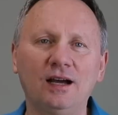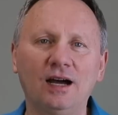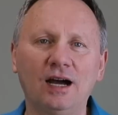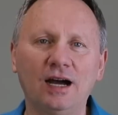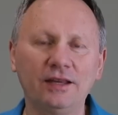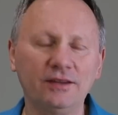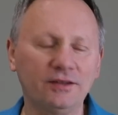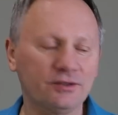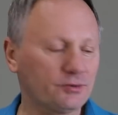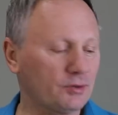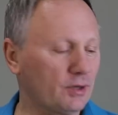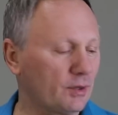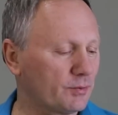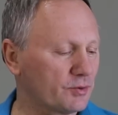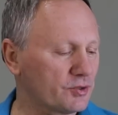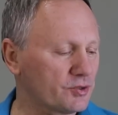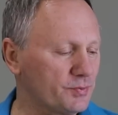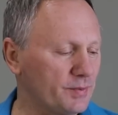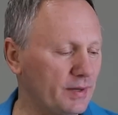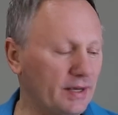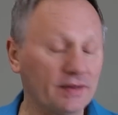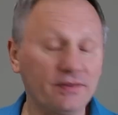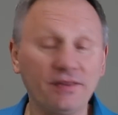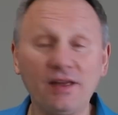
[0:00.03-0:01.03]
Hi, this is Robert
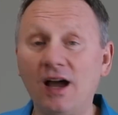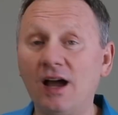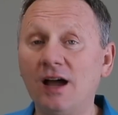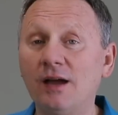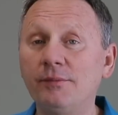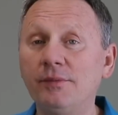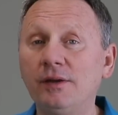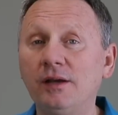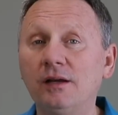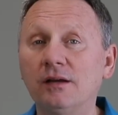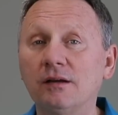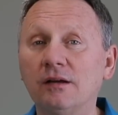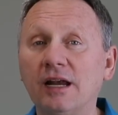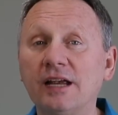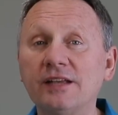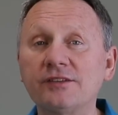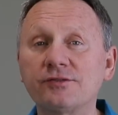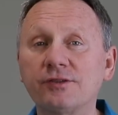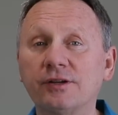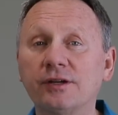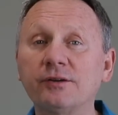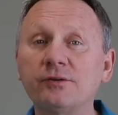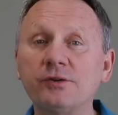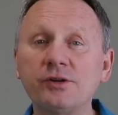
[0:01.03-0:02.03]
Smith. I'm here
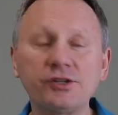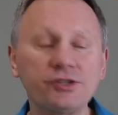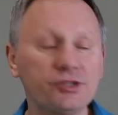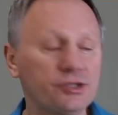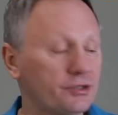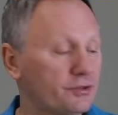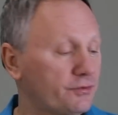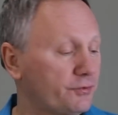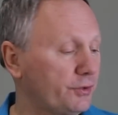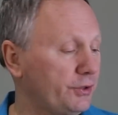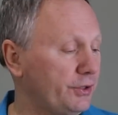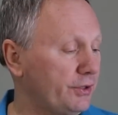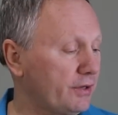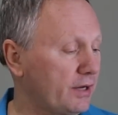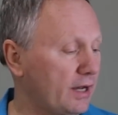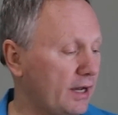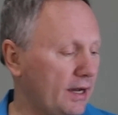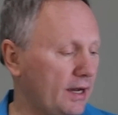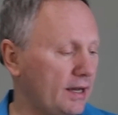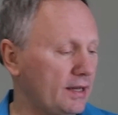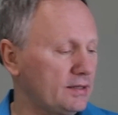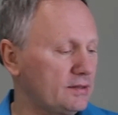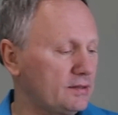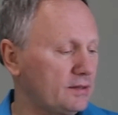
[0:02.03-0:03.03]
answering questions for you
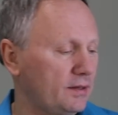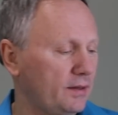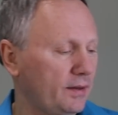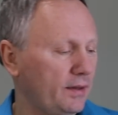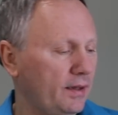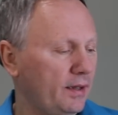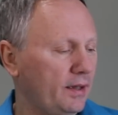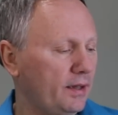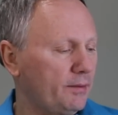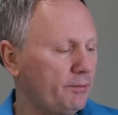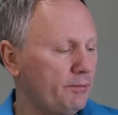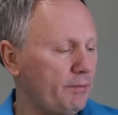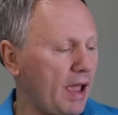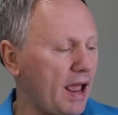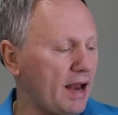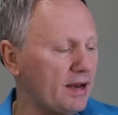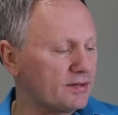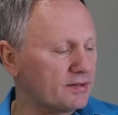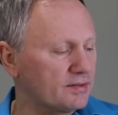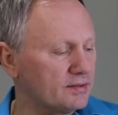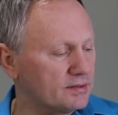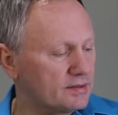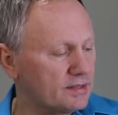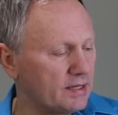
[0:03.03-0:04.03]
guys.
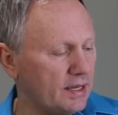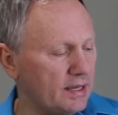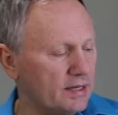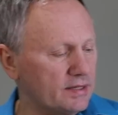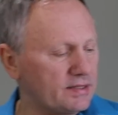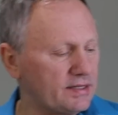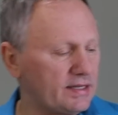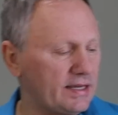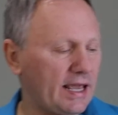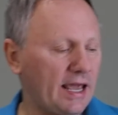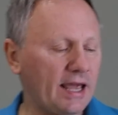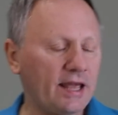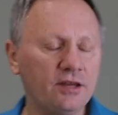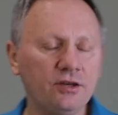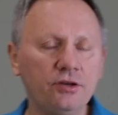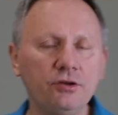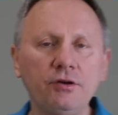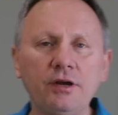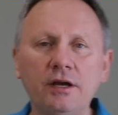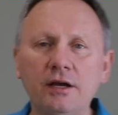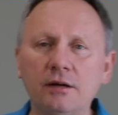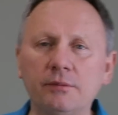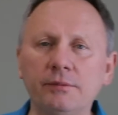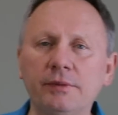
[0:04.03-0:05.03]
Madison says, can
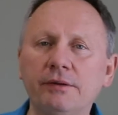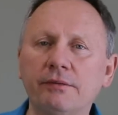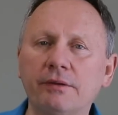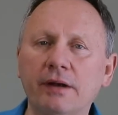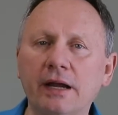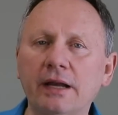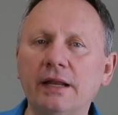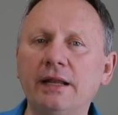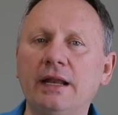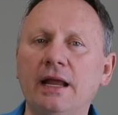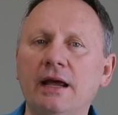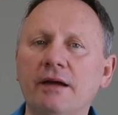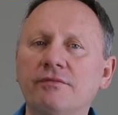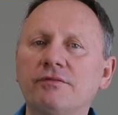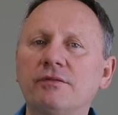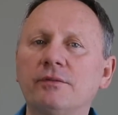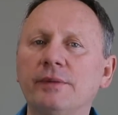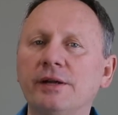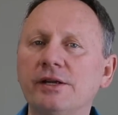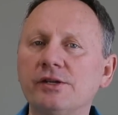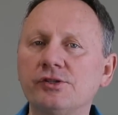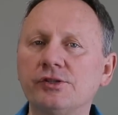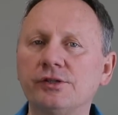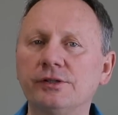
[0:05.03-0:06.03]
you help me write an
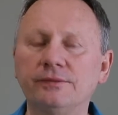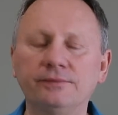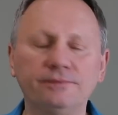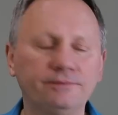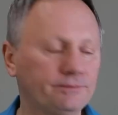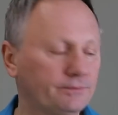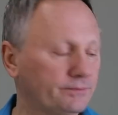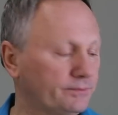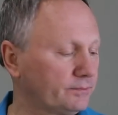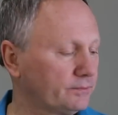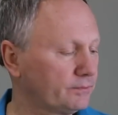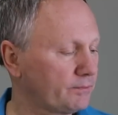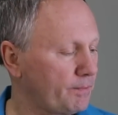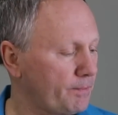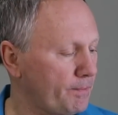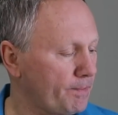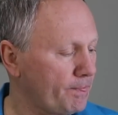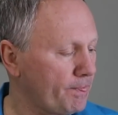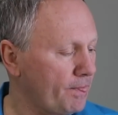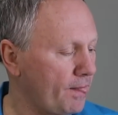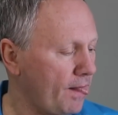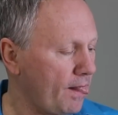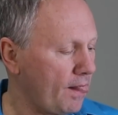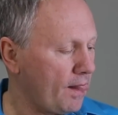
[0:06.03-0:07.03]
affirmation?
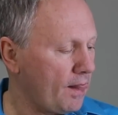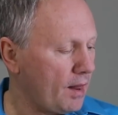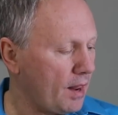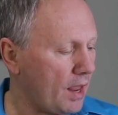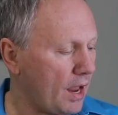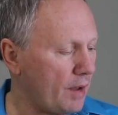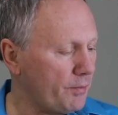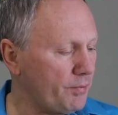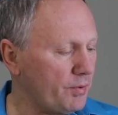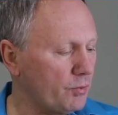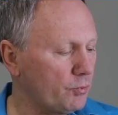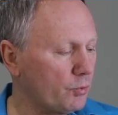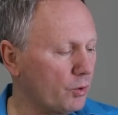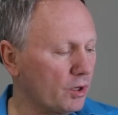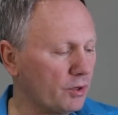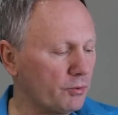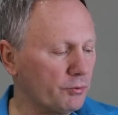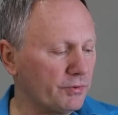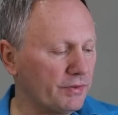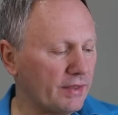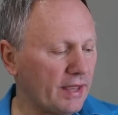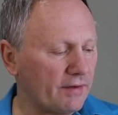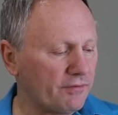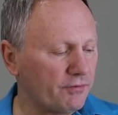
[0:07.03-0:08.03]
I've been working
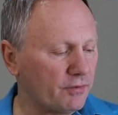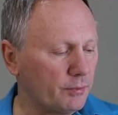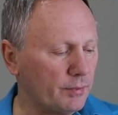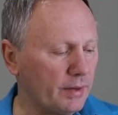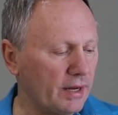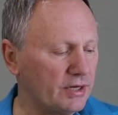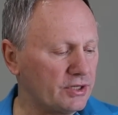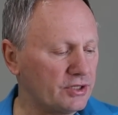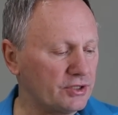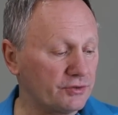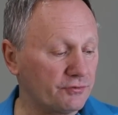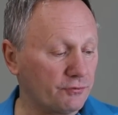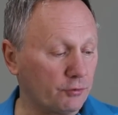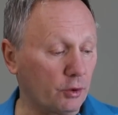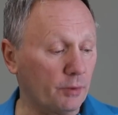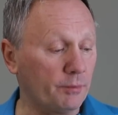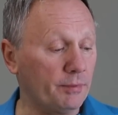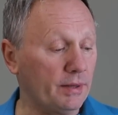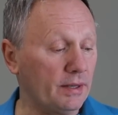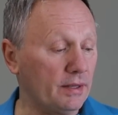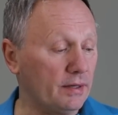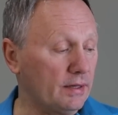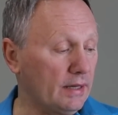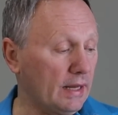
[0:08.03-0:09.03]
with affirmations for a
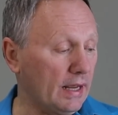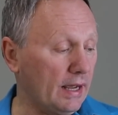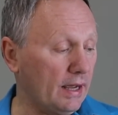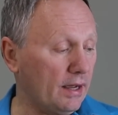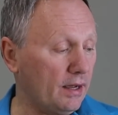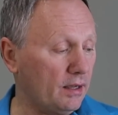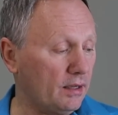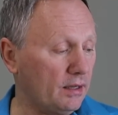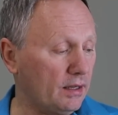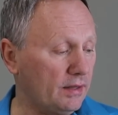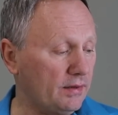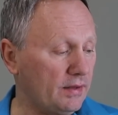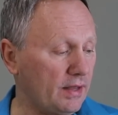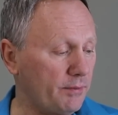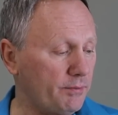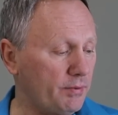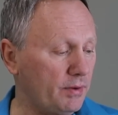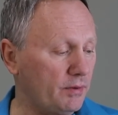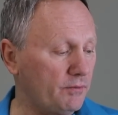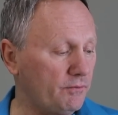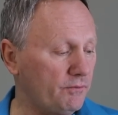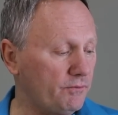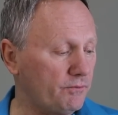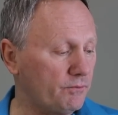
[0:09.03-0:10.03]
bit now, and they've
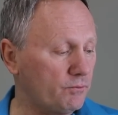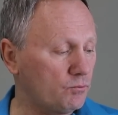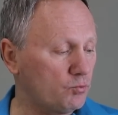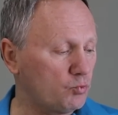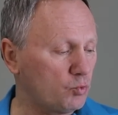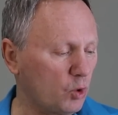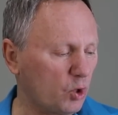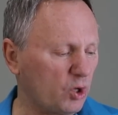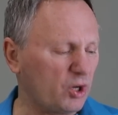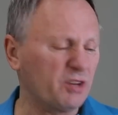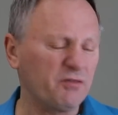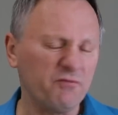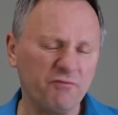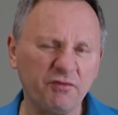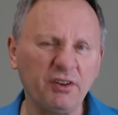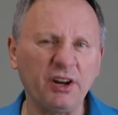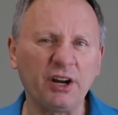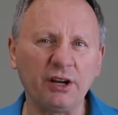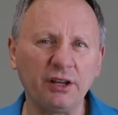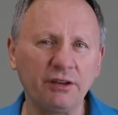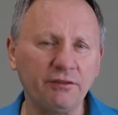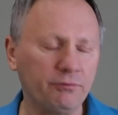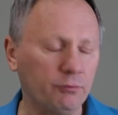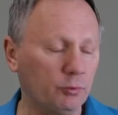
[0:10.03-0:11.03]
been working
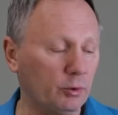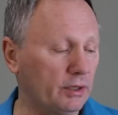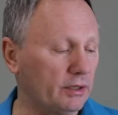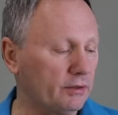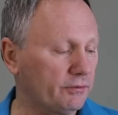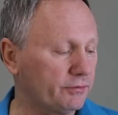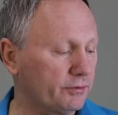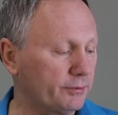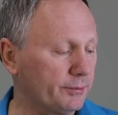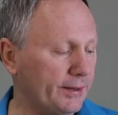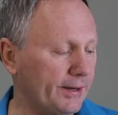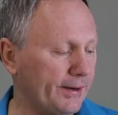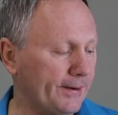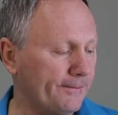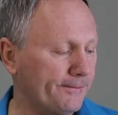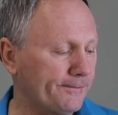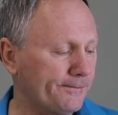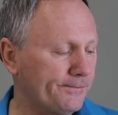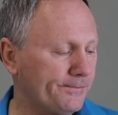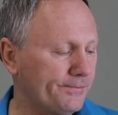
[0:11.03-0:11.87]
fairly well for me.